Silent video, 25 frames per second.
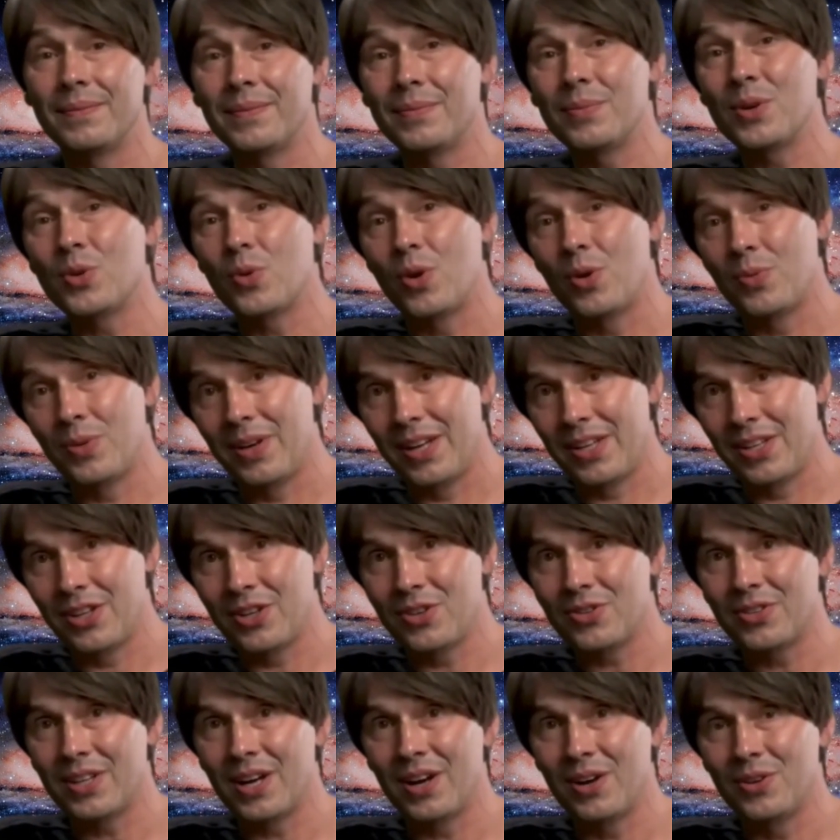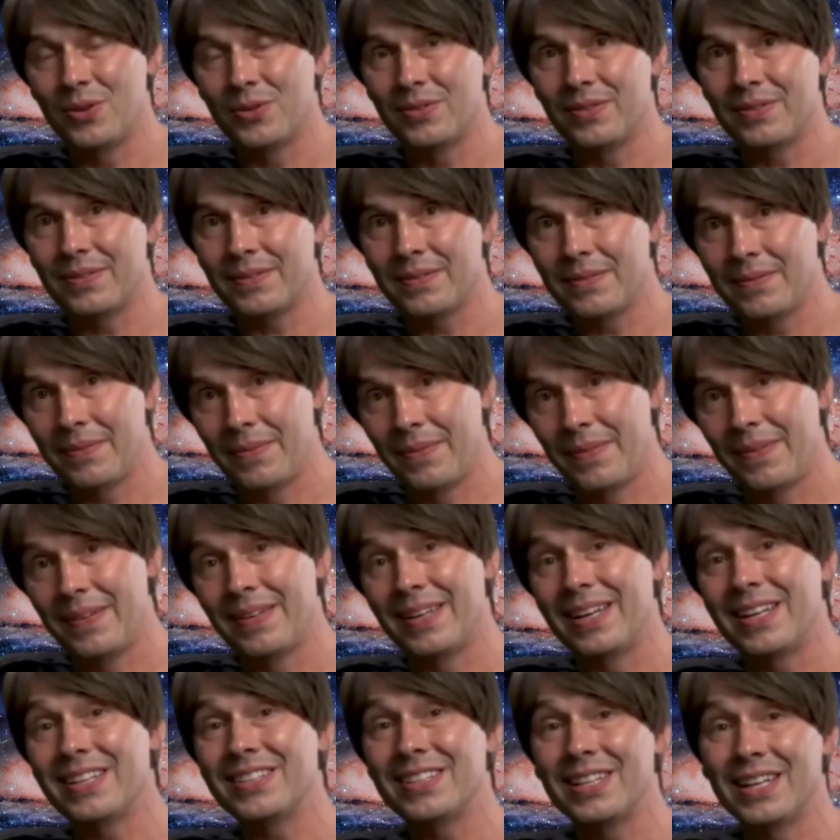But what we do know
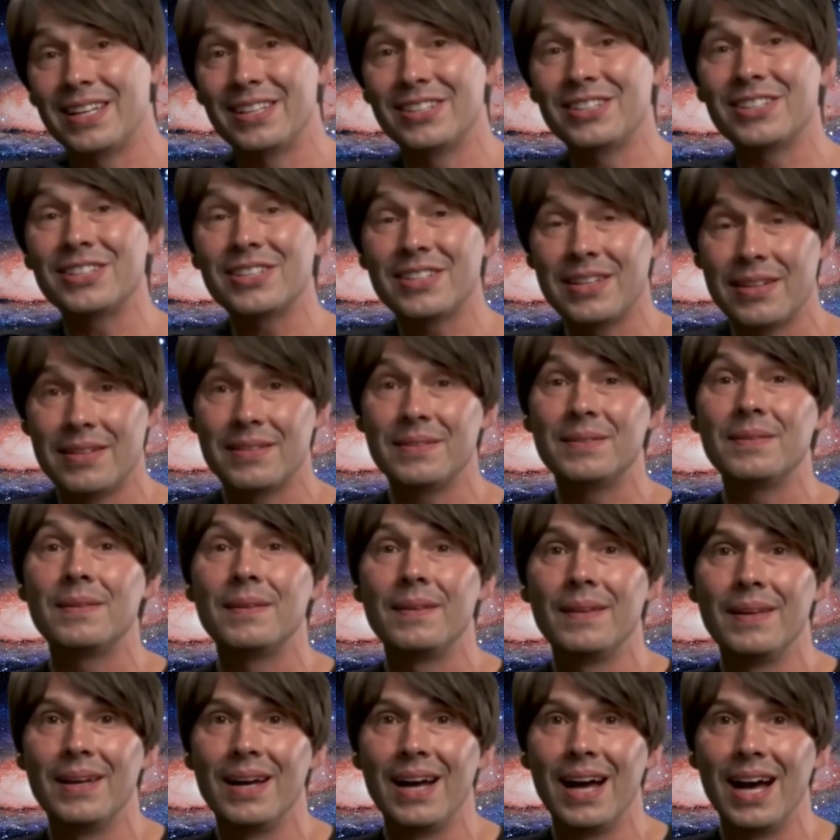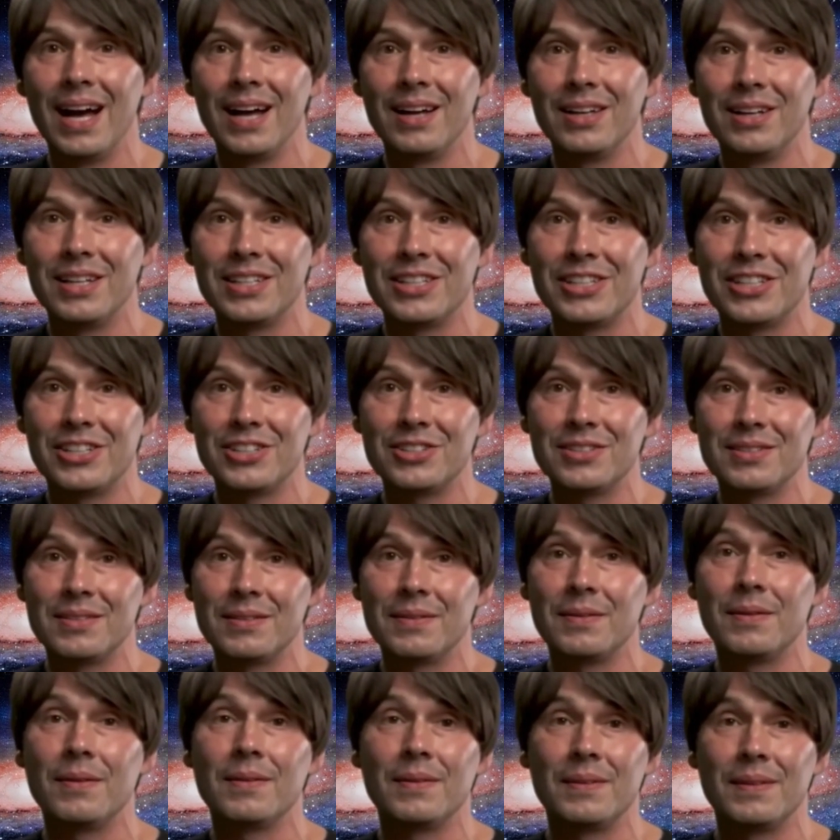is this Atlas
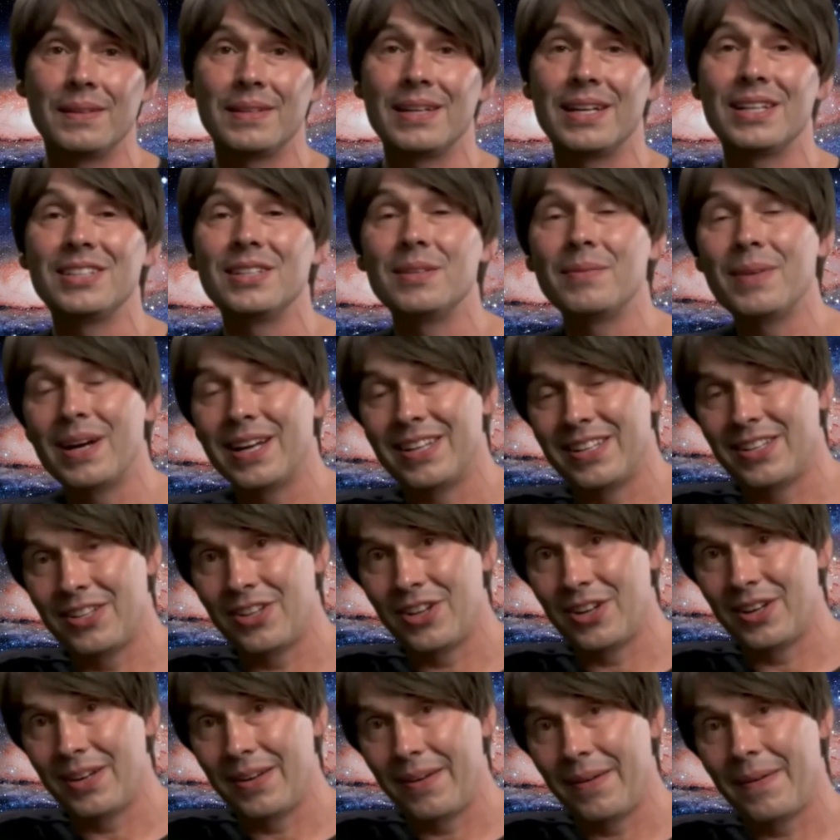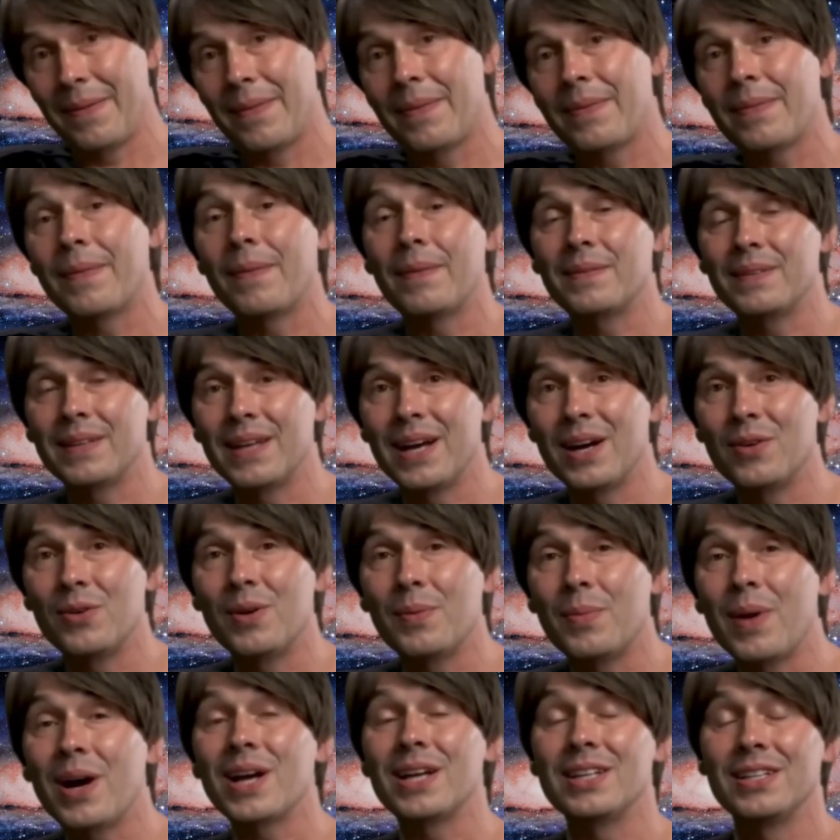is a messenger, a
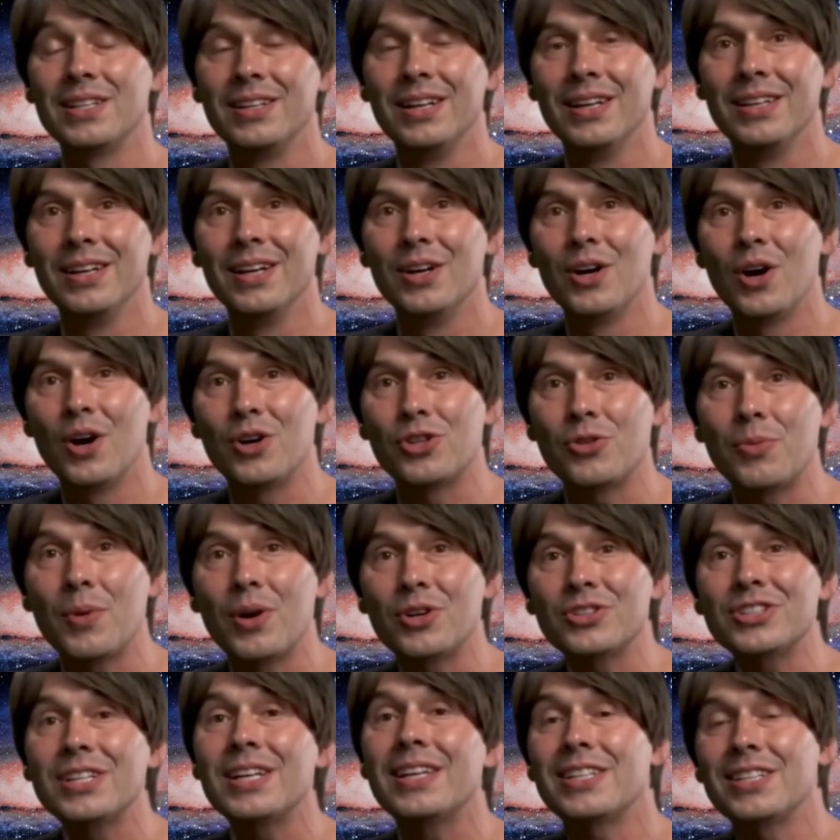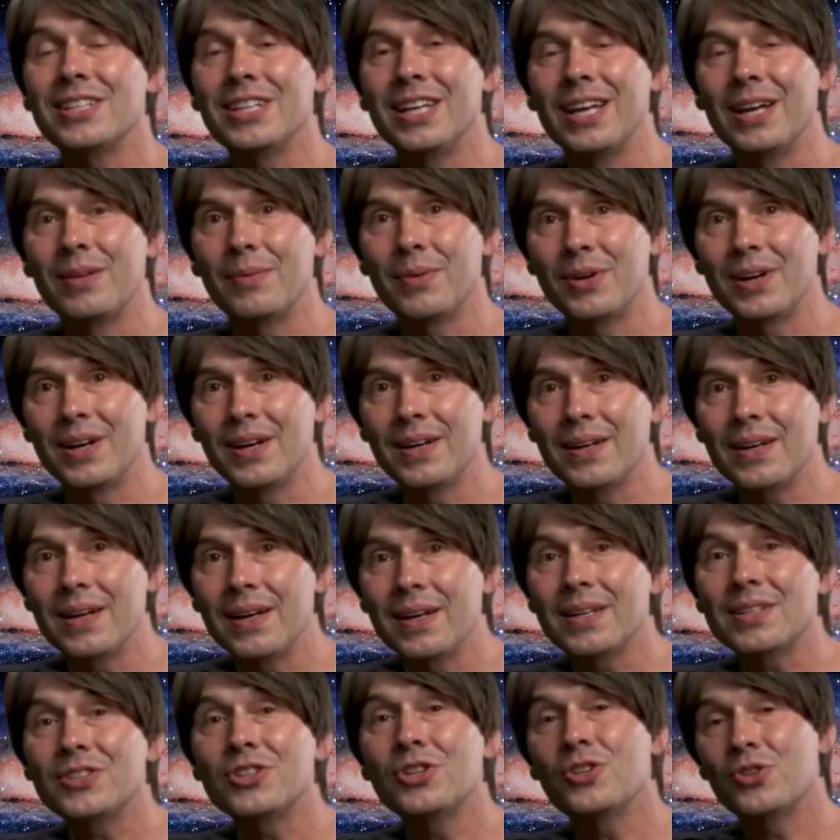reminder that the cosmos is deeper
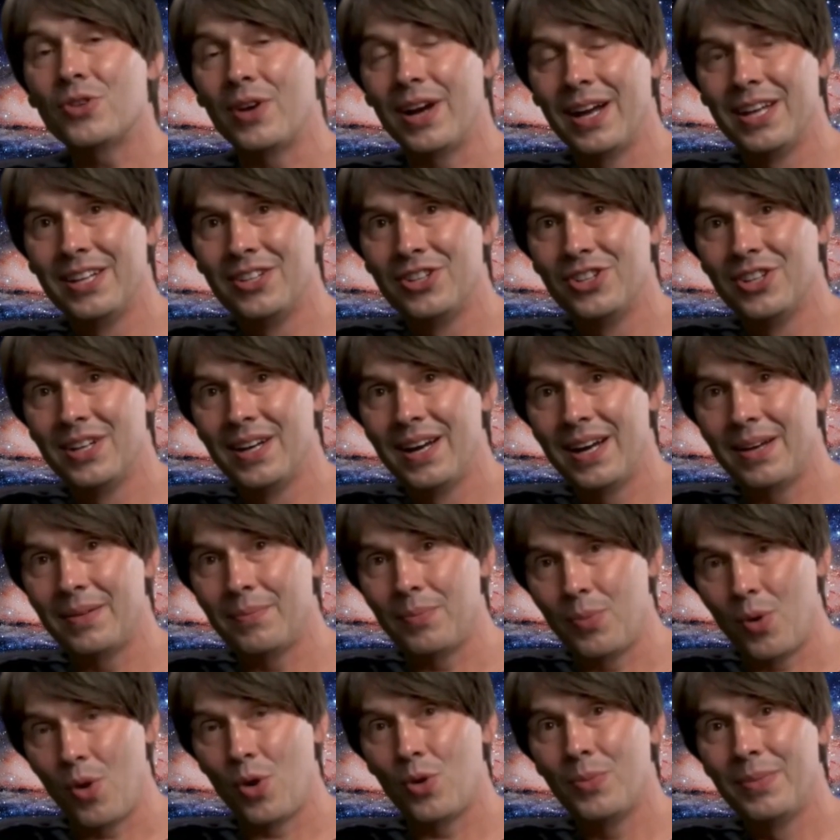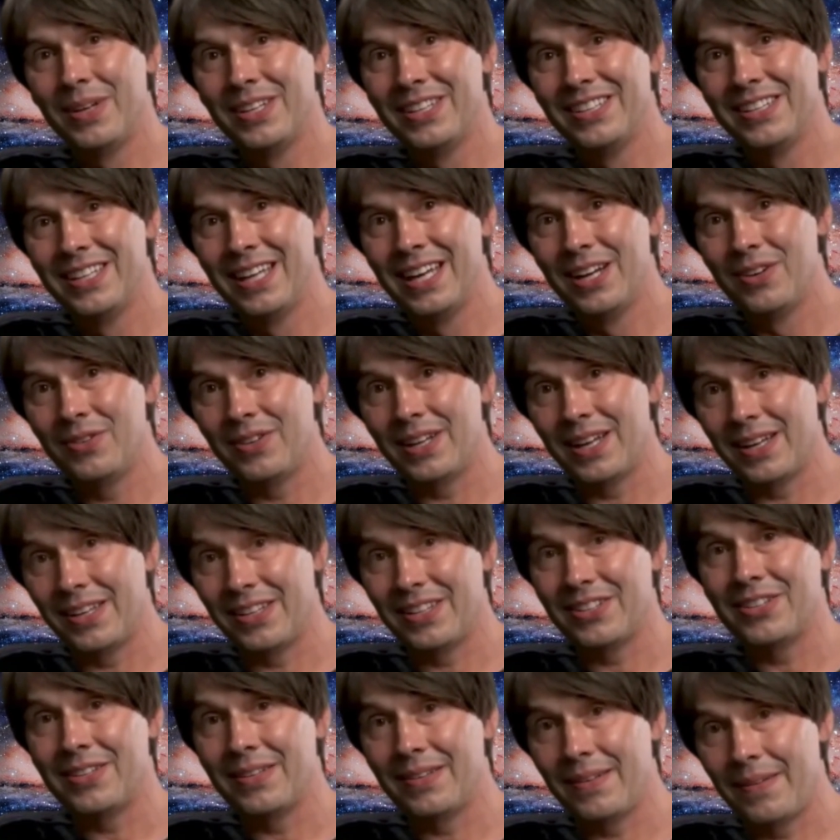stranger, and more
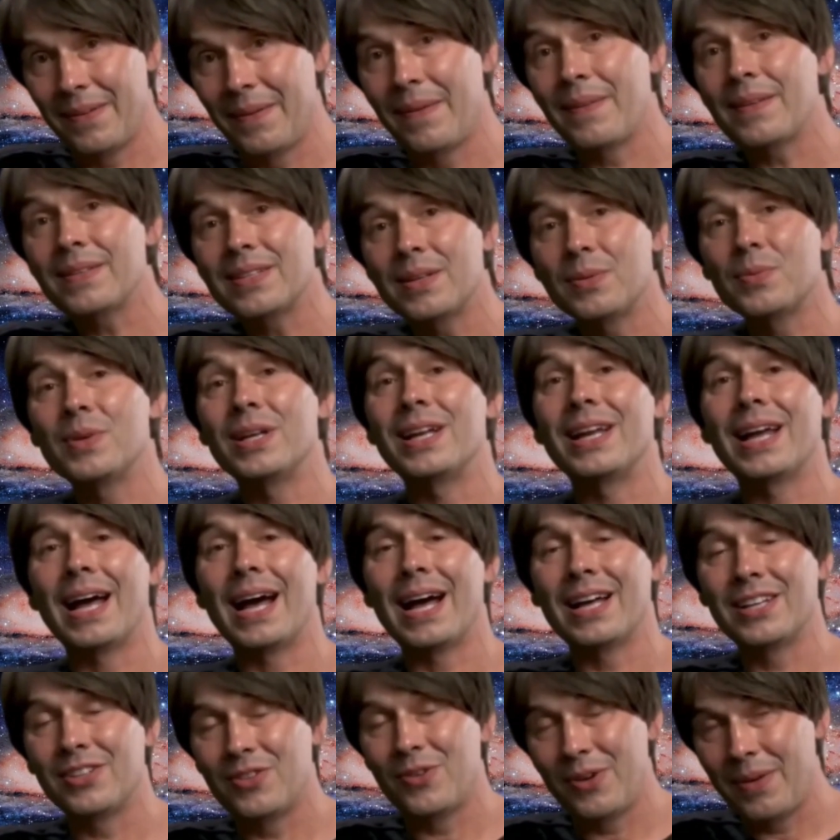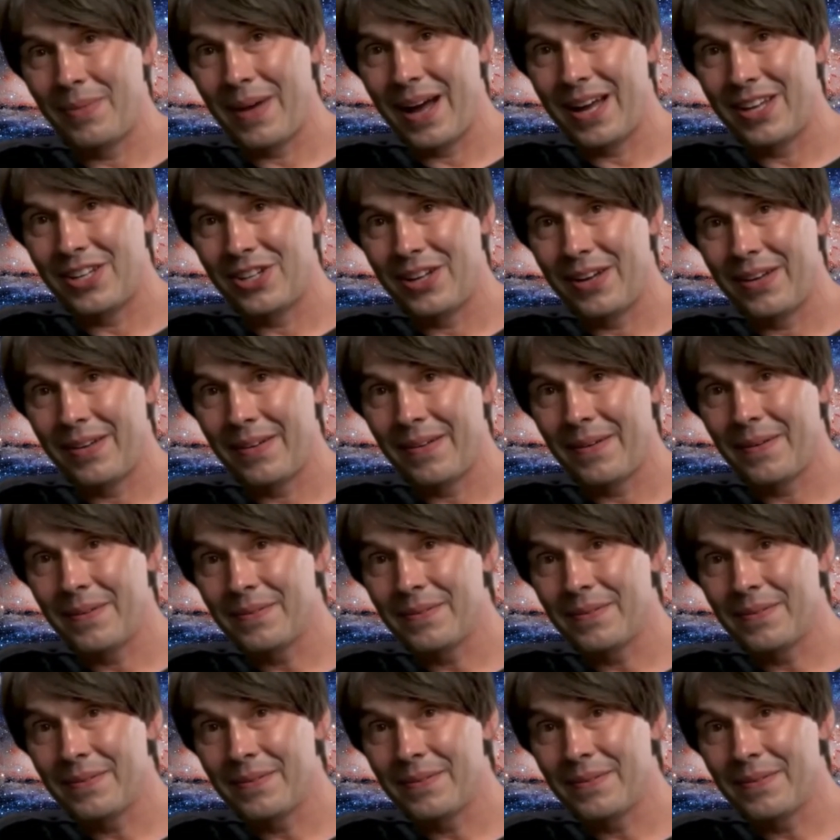mysterious than we dare to imagine.